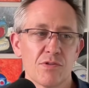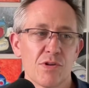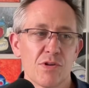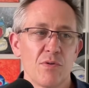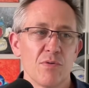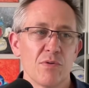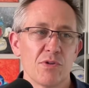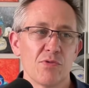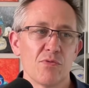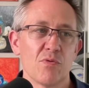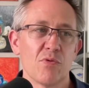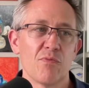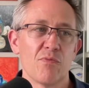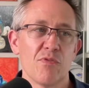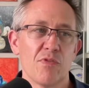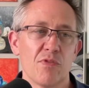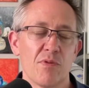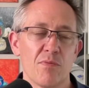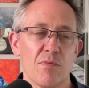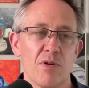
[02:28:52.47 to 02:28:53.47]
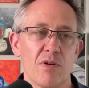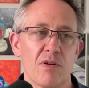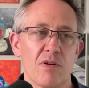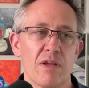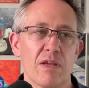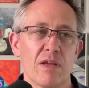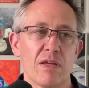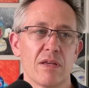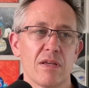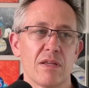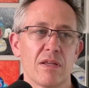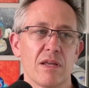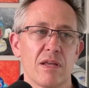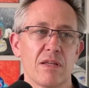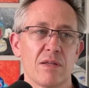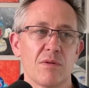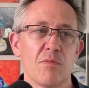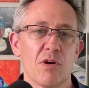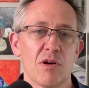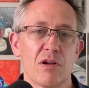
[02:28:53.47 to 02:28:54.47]
always room for the market
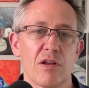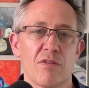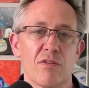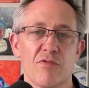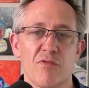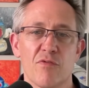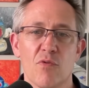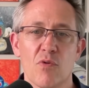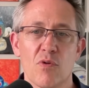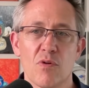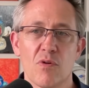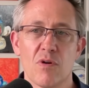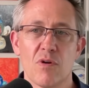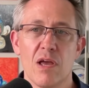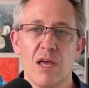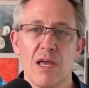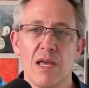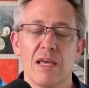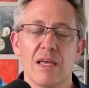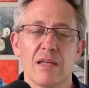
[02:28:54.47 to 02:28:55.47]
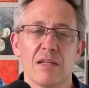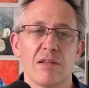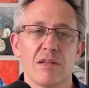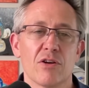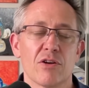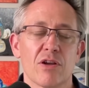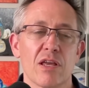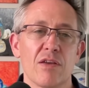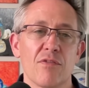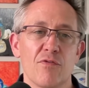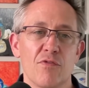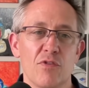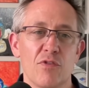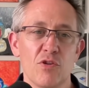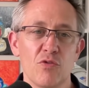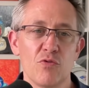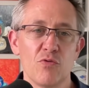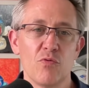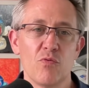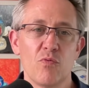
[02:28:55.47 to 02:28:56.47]
for it. Look, if
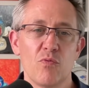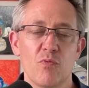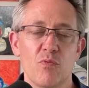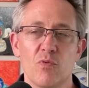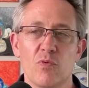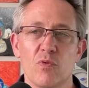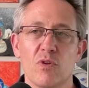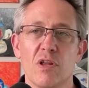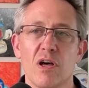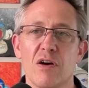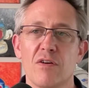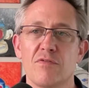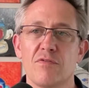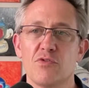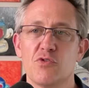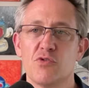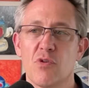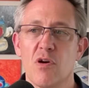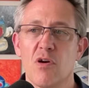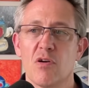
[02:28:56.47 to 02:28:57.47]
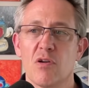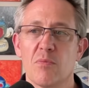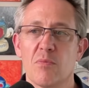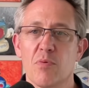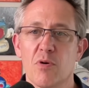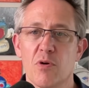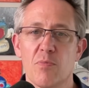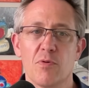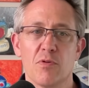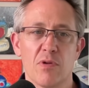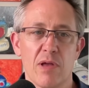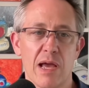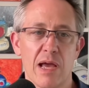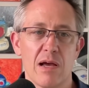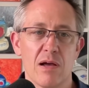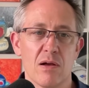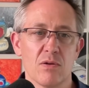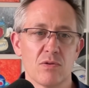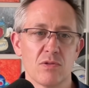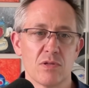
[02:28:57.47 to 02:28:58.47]
you love drawing purple
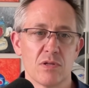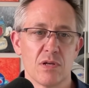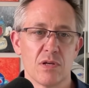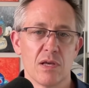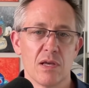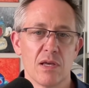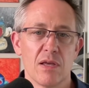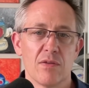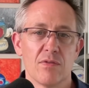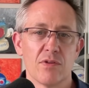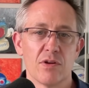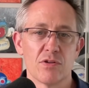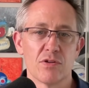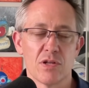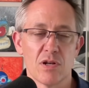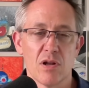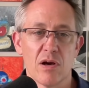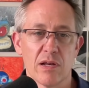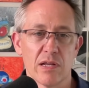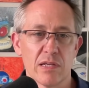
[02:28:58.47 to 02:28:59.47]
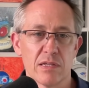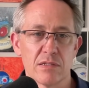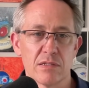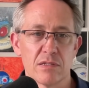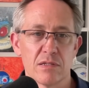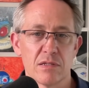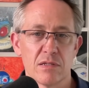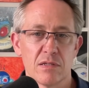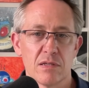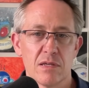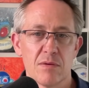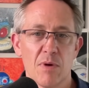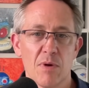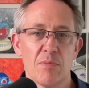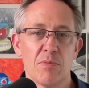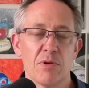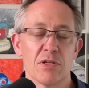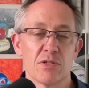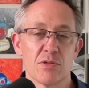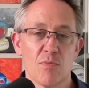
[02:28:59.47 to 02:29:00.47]
cows, there's an audience. It
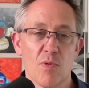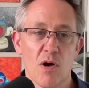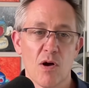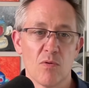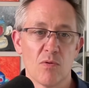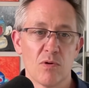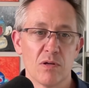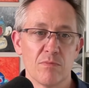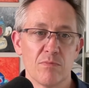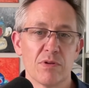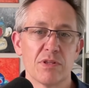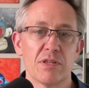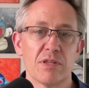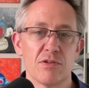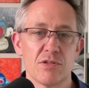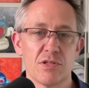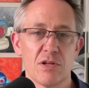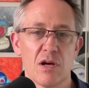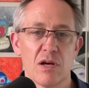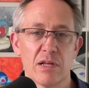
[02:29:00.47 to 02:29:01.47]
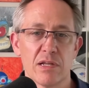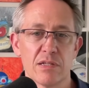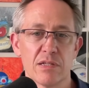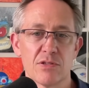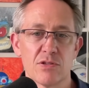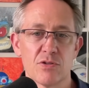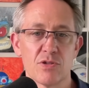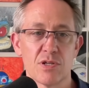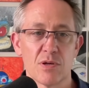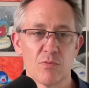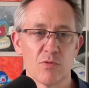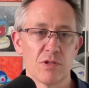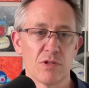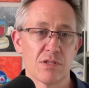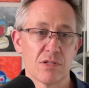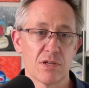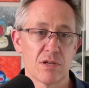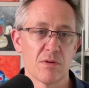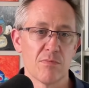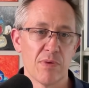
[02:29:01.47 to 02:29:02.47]
might be a small one, but there's an audience. There's someone
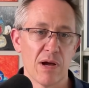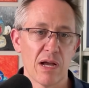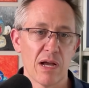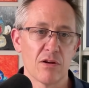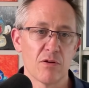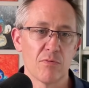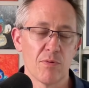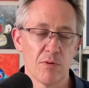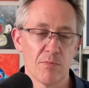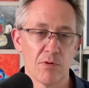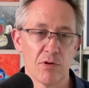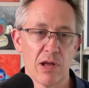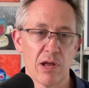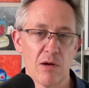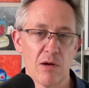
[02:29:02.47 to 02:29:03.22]
that's going to buy your purple cow